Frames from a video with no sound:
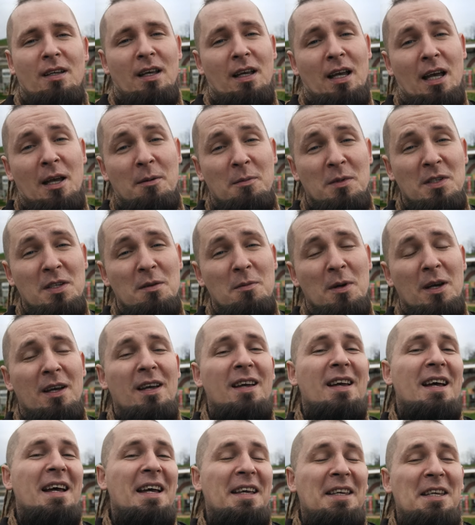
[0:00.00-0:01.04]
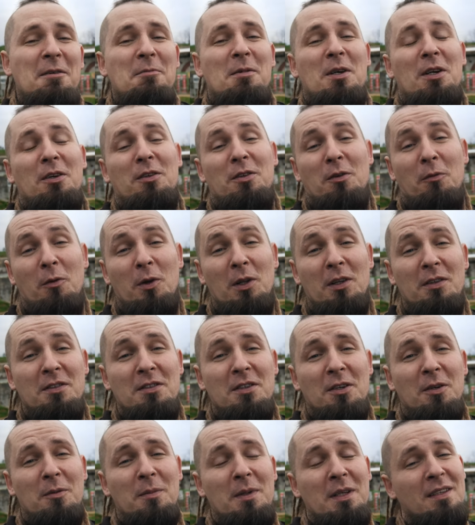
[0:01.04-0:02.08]
I'm Dima, I came here to
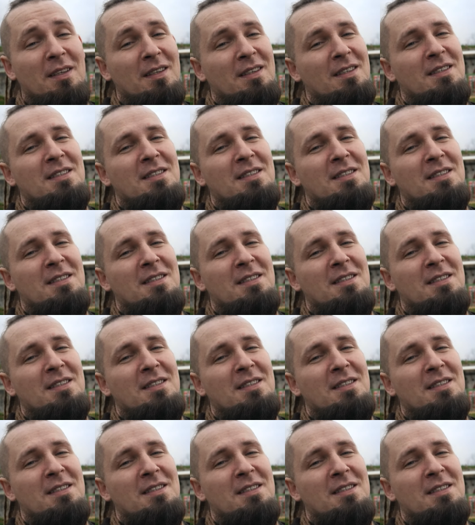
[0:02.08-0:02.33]
volunteer a bit.